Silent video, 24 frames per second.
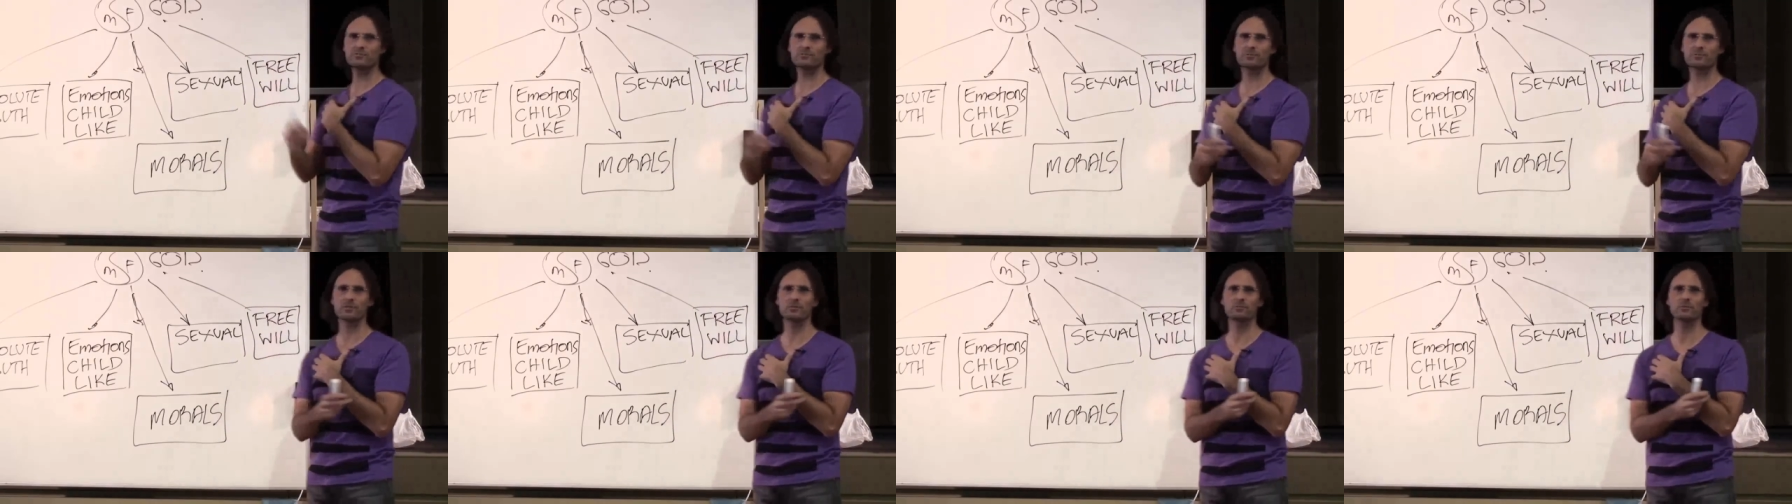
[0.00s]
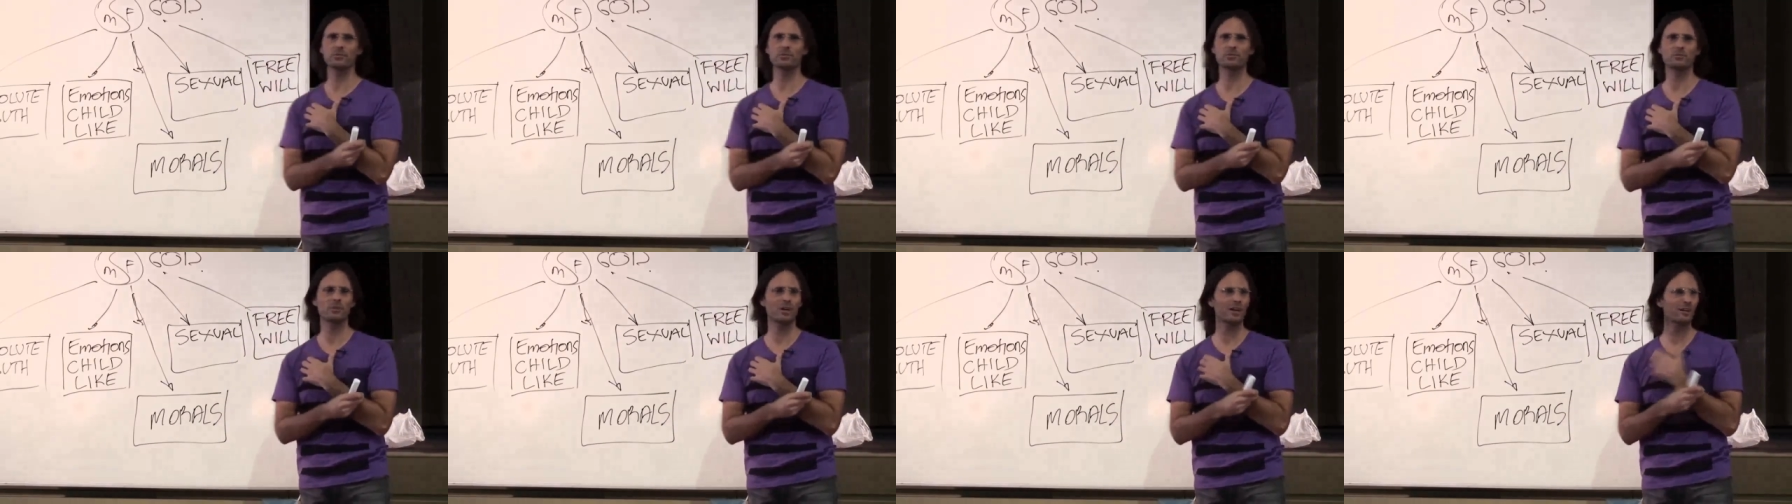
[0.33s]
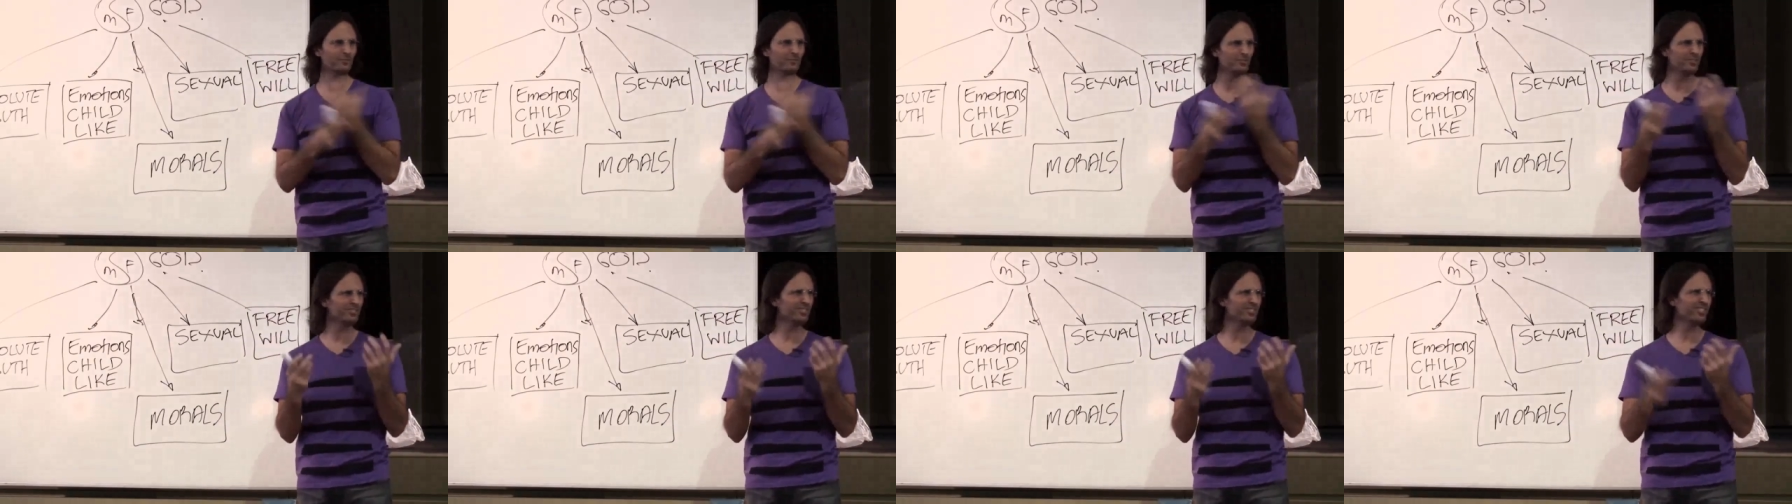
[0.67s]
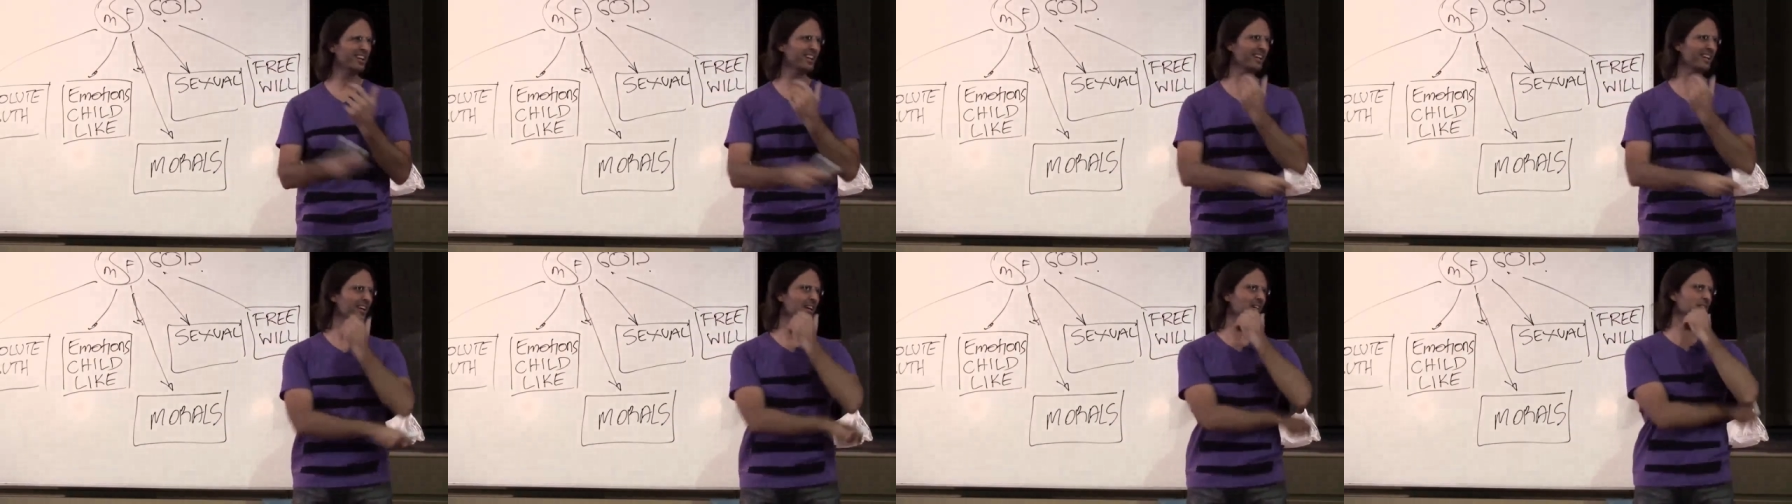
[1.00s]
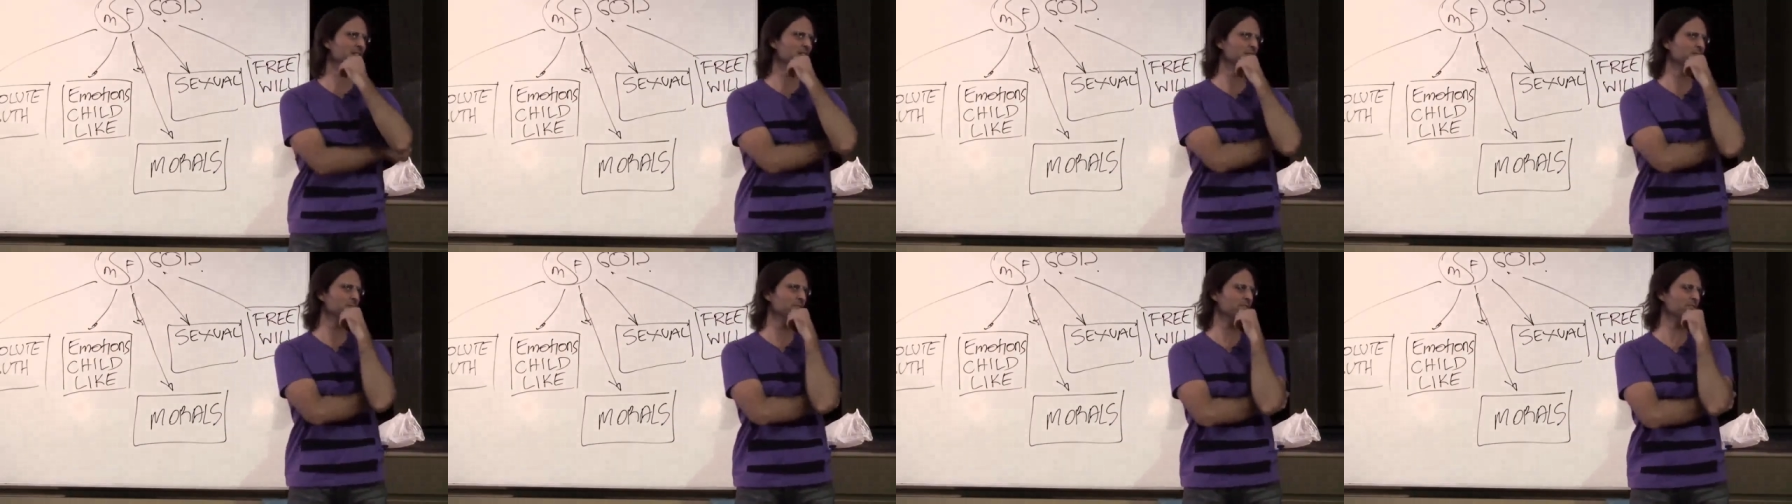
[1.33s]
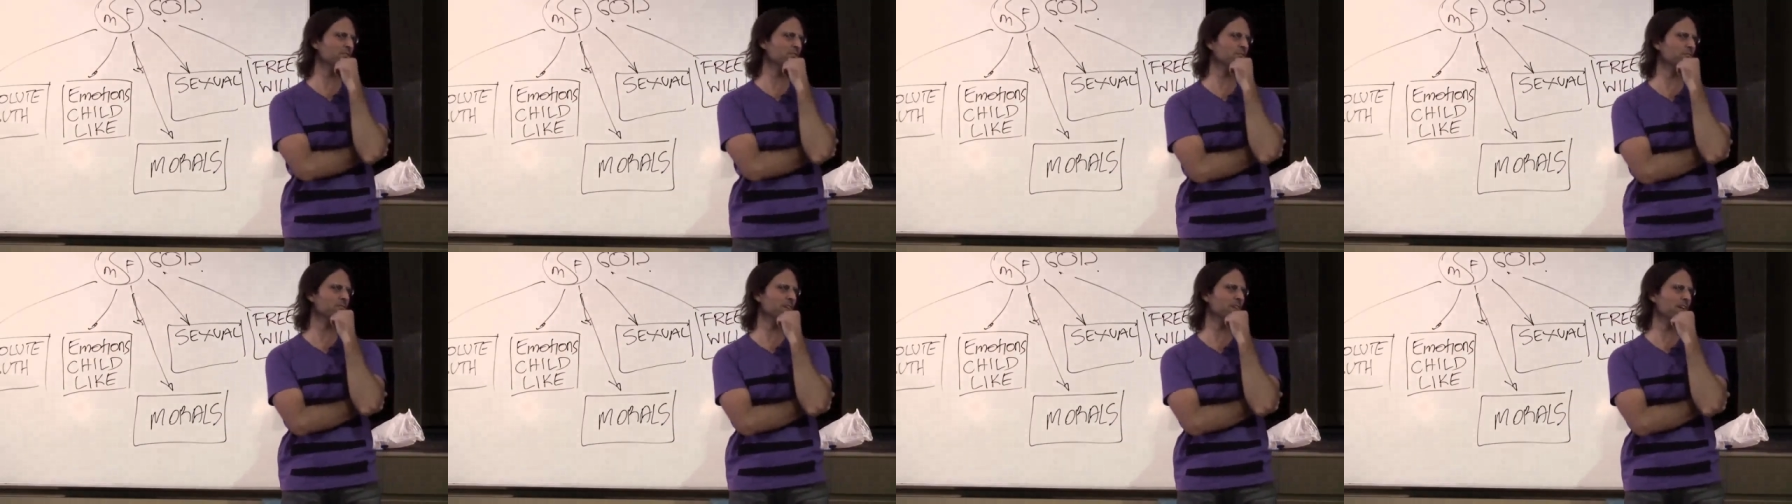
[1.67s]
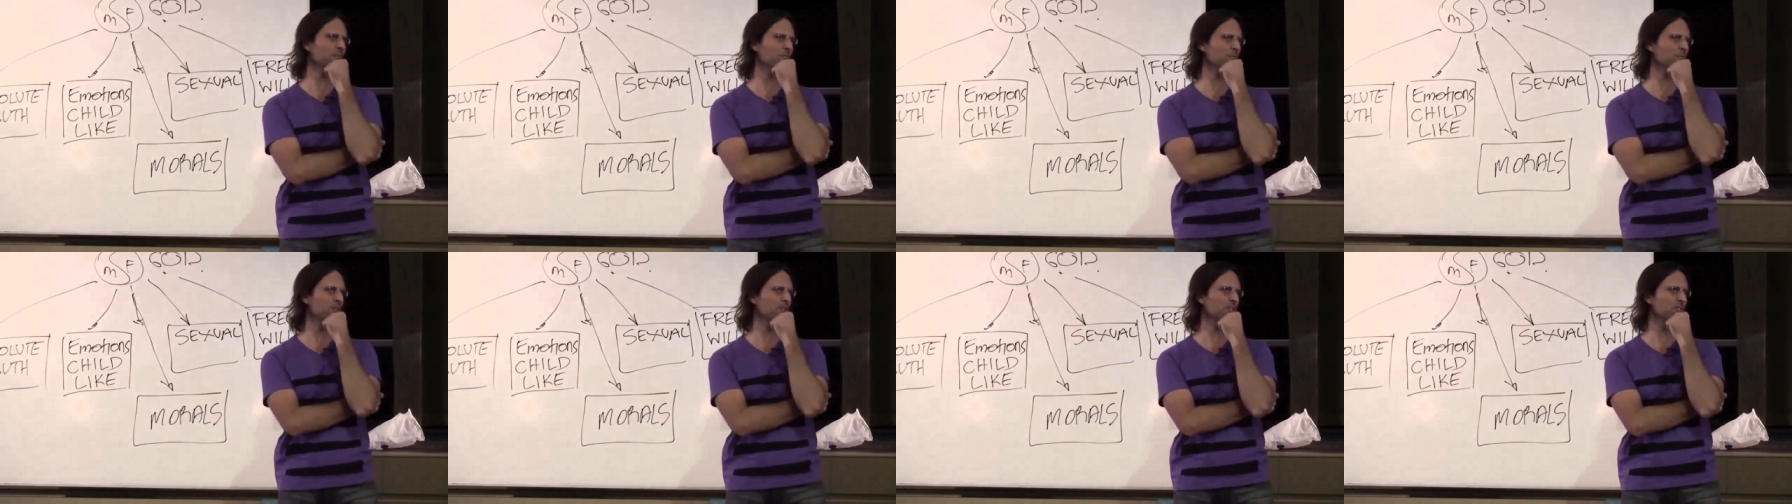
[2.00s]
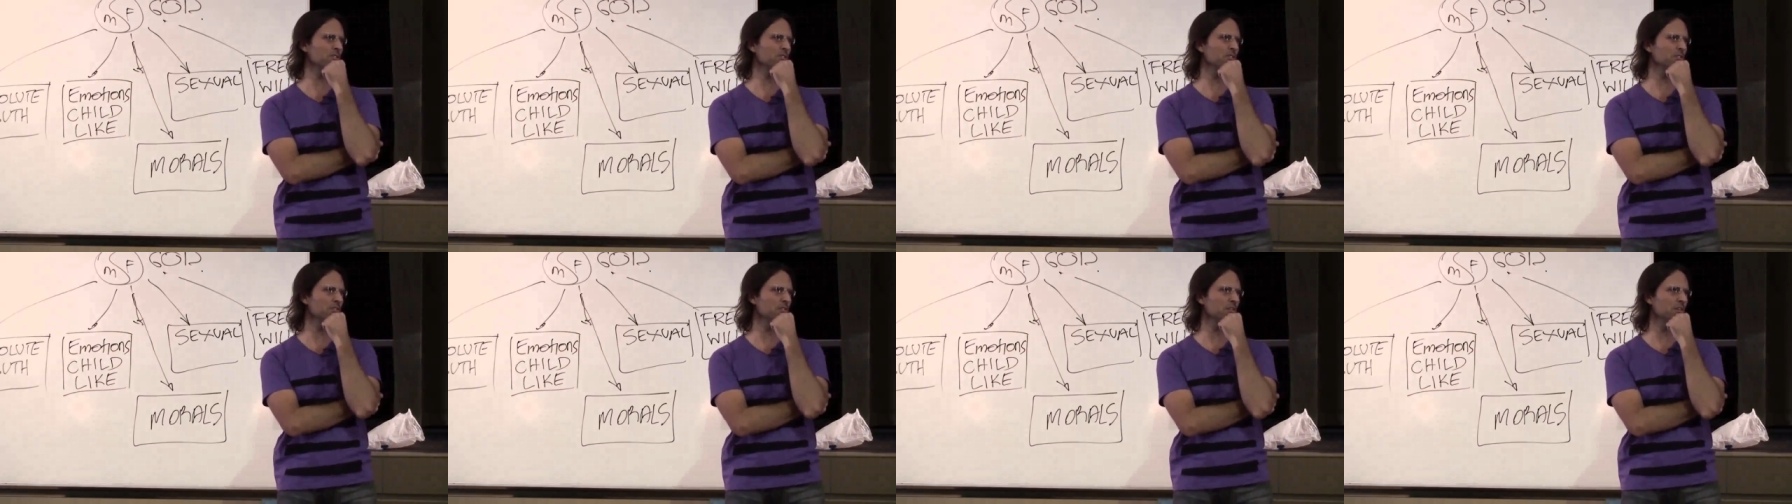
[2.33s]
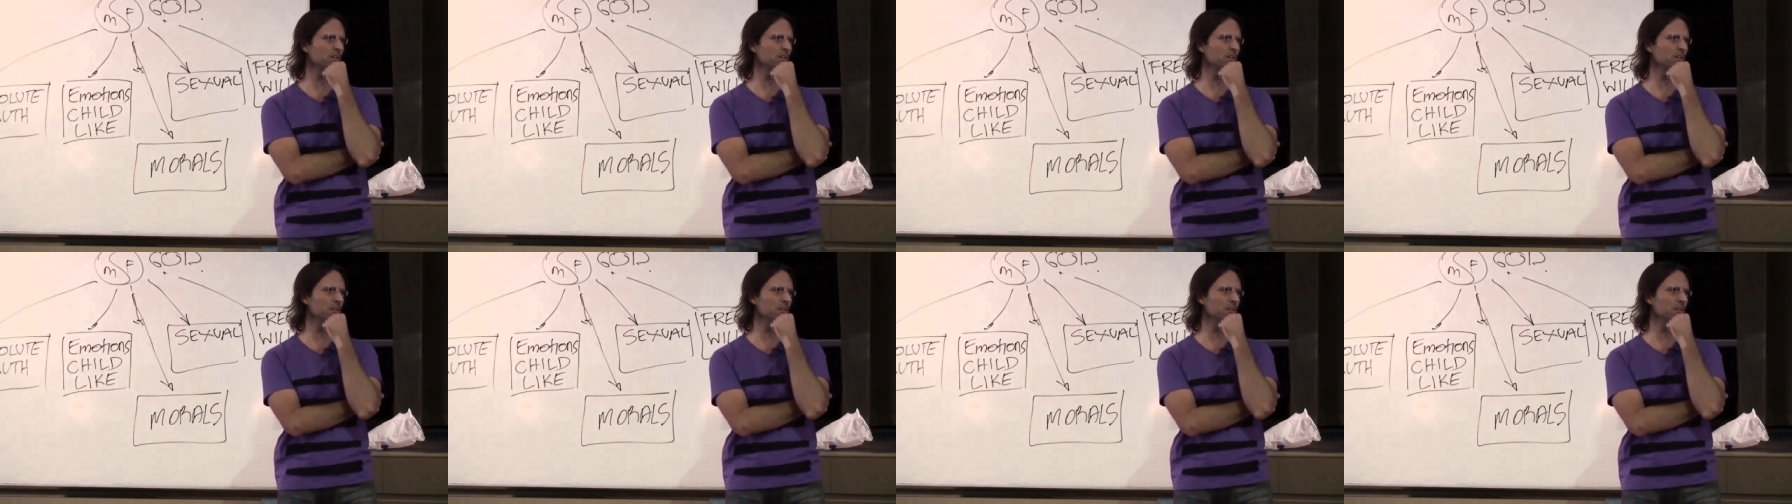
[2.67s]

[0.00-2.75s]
of free will, I have to start asking myself that question.